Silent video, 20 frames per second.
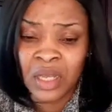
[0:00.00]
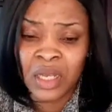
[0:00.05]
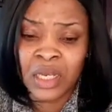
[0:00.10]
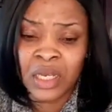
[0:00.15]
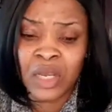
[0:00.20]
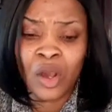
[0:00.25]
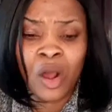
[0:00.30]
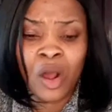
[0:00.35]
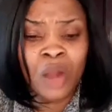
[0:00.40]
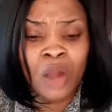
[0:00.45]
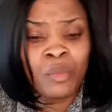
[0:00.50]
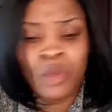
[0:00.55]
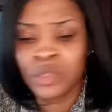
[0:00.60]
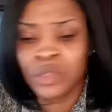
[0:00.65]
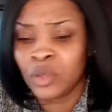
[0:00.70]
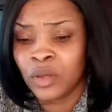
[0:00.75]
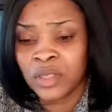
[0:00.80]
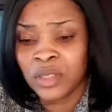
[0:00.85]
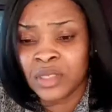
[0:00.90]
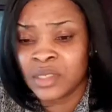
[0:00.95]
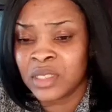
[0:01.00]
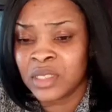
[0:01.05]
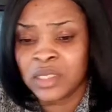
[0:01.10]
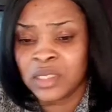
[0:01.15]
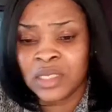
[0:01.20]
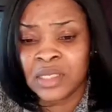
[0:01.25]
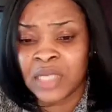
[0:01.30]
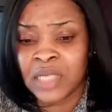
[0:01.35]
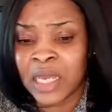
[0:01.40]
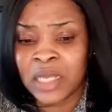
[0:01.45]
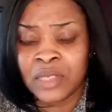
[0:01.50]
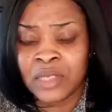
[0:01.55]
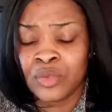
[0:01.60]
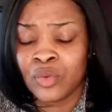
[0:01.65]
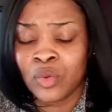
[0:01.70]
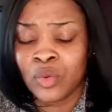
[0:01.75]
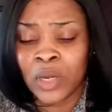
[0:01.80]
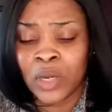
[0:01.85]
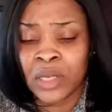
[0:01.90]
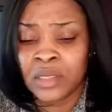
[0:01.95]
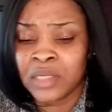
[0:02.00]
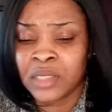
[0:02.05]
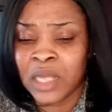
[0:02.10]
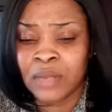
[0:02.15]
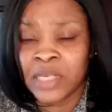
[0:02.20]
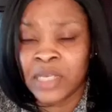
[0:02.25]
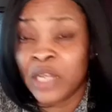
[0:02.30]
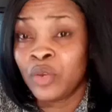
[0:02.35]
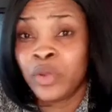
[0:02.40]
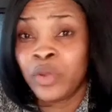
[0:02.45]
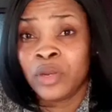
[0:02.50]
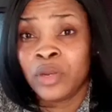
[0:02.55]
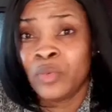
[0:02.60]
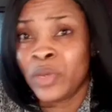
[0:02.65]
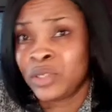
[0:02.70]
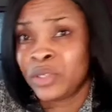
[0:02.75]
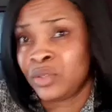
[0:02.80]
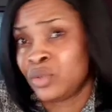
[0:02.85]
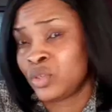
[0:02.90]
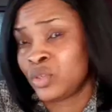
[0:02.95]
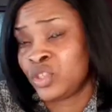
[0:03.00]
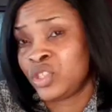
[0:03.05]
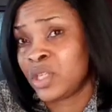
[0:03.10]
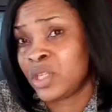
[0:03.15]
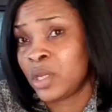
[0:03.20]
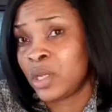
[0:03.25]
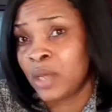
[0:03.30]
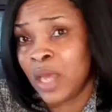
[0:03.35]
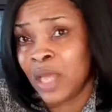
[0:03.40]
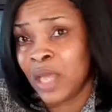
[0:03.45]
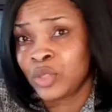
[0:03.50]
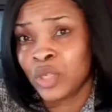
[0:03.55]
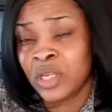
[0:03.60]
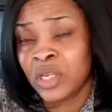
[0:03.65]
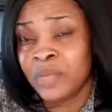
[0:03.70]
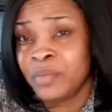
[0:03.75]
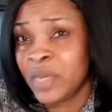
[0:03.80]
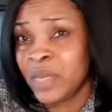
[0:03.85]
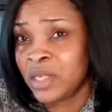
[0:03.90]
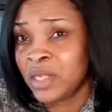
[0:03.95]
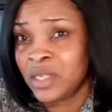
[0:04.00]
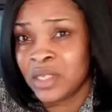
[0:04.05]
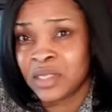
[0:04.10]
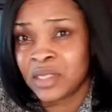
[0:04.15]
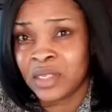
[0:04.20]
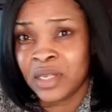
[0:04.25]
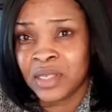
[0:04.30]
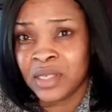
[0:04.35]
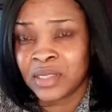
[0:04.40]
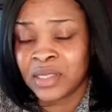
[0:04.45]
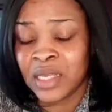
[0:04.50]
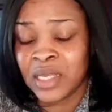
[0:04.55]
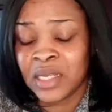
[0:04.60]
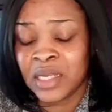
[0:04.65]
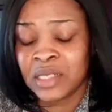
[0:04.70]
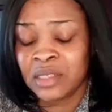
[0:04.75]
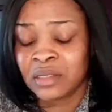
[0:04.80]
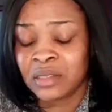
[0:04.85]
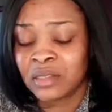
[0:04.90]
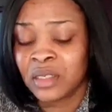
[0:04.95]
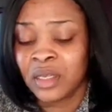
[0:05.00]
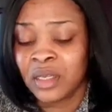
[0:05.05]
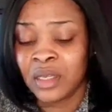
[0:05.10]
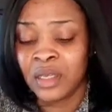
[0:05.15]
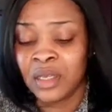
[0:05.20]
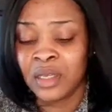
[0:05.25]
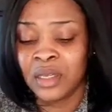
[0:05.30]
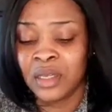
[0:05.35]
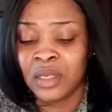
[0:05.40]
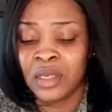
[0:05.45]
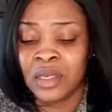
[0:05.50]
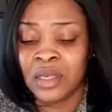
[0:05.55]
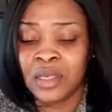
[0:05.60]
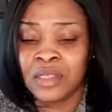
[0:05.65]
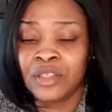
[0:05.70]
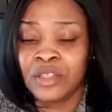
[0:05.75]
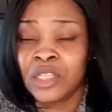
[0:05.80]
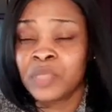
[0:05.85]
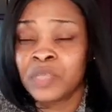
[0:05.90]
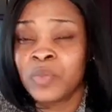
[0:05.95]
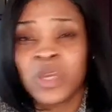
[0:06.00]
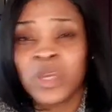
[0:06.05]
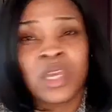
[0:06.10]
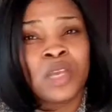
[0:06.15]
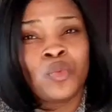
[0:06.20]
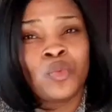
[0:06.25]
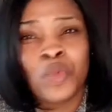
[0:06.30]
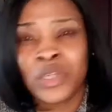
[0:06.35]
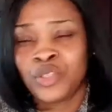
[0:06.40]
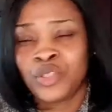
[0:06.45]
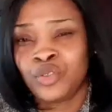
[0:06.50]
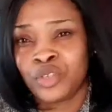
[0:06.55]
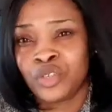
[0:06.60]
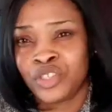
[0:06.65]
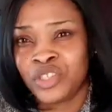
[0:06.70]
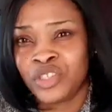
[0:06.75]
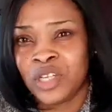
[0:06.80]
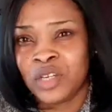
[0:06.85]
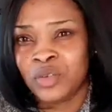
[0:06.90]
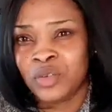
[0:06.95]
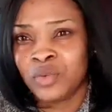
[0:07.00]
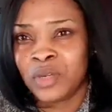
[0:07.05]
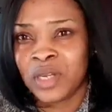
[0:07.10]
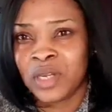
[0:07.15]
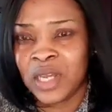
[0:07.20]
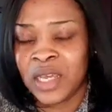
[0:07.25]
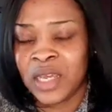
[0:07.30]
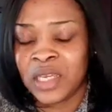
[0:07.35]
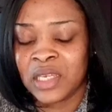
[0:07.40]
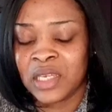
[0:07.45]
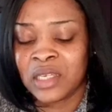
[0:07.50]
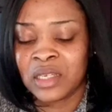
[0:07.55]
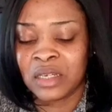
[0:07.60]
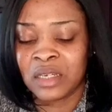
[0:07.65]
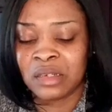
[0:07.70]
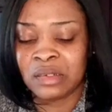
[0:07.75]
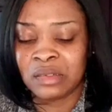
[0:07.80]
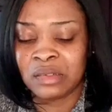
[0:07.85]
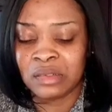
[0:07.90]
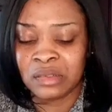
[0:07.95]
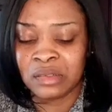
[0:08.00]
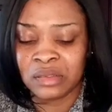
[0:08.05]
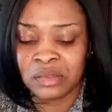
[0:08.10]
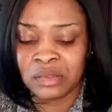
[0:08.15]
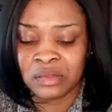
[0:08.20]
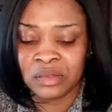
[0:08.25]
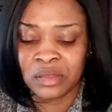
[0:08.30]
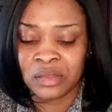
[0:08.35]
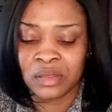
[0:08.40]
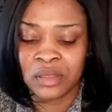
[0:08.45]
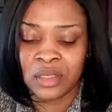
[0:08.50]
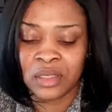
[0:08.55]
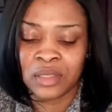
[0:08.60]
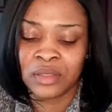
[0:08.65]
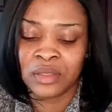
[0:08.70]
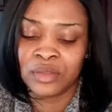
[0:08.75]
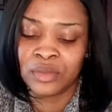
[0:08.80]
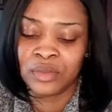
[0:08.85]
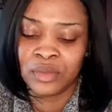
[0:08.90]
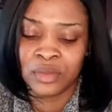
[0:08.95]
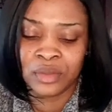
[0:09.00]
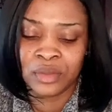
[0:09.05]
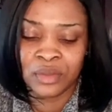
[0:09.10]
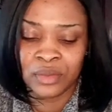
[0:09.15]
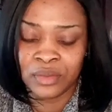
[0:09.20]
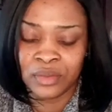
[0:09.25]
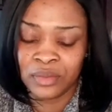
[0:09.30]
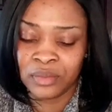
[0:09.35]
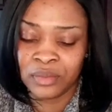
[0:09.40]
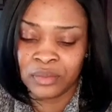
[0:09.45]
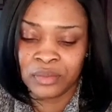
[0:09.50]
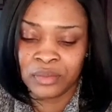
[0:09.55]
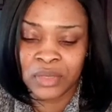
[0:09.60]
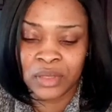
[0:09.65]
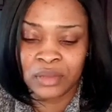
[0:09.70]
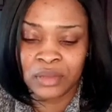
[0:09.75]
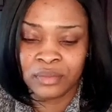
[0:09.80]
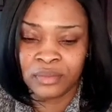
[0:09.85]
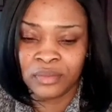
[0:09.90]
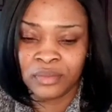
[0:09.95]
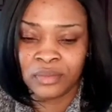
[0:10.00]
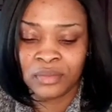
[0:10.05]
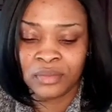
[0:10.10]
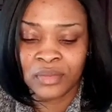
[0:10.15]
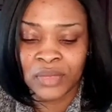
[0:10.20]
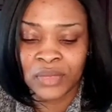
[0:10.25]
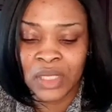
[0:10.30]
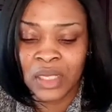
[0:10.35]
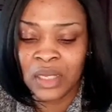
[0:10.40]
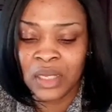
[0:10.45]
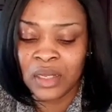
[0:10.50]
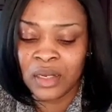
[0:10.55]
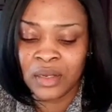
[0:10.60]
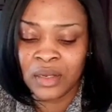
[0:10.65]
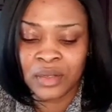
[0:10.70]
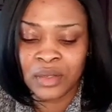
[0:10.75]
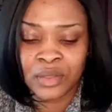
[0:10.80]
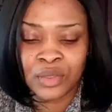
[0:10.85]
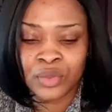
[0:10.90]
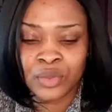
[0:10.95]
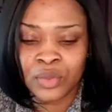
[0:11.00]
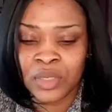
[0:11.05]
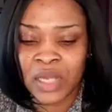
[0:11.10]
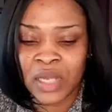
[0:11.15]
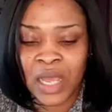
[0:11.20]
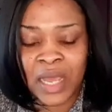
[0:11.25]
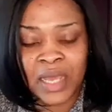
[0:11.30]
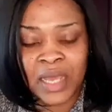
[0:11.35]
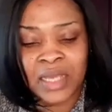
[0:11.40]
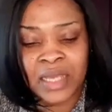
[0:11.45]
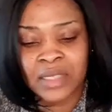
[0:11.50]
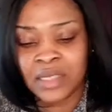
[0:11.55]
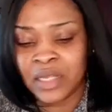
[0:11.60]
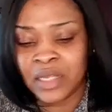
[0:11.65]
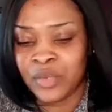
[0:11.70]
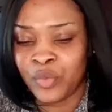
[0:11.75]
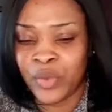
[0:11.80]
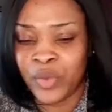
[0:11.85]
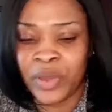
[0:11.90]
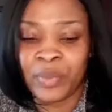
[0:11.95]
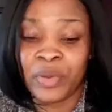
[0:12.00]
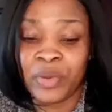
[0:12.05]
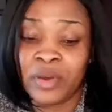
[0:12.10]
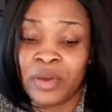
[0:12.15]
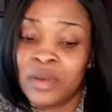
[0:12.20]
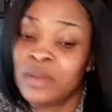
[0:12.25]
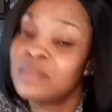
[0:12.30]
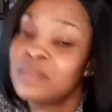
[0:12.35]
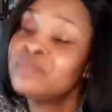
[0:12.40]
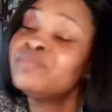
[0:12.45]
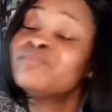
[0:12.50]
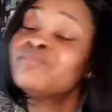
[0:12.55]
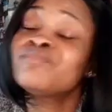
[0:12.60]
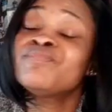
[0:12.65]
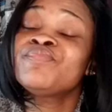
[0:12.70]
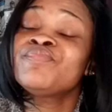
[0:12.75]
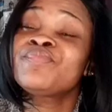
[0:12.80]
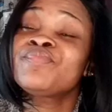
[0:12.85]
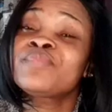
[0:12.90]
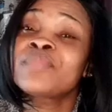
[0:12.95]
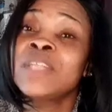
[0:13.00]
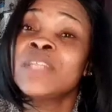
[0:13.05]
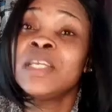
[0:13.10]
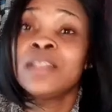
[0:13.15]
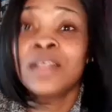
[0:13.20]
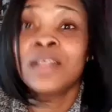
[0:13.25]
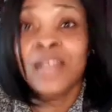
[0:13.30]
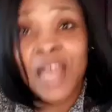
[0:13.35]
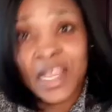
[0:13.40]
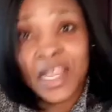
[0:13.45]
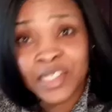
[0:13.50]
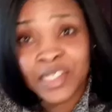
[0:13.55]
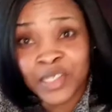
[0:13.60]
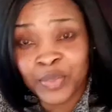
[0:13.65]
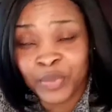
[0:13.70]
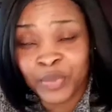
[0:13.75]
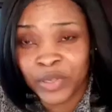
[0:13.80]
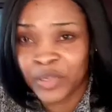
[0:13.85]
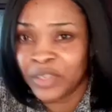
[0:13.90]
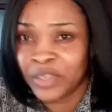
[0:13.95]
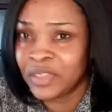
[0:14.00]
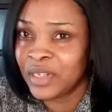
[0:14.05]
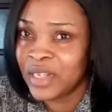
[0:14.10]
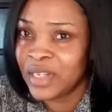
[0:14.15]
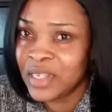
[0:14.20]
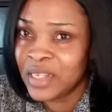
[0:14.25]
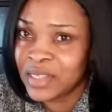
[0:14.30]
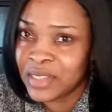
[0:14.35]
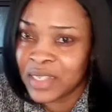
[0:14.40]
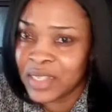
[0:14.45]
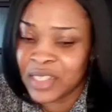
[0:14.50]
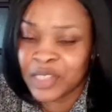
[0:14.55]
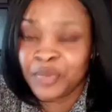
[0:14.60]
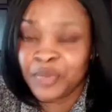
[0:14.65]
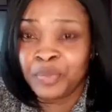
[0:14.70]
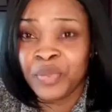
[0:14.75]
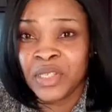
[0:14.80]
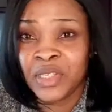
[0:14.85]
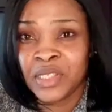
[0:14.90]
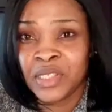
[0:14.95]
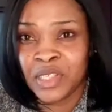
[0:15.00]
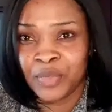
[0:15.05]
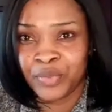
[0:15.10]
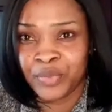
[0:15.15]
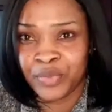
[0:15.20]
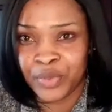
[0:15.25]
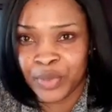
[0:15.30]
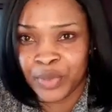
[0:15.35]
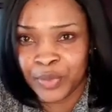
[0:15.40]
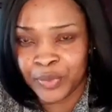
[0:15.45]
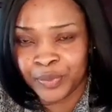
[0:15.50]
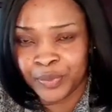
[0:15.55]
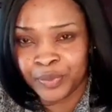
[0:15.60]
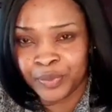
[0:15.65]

they're almost all the cities I know and towns I know in West Yorkshire actually made this list, and it's just making West Yorkshire look like I don't know, not so nice anyway. But the last but not the least is Peterborough.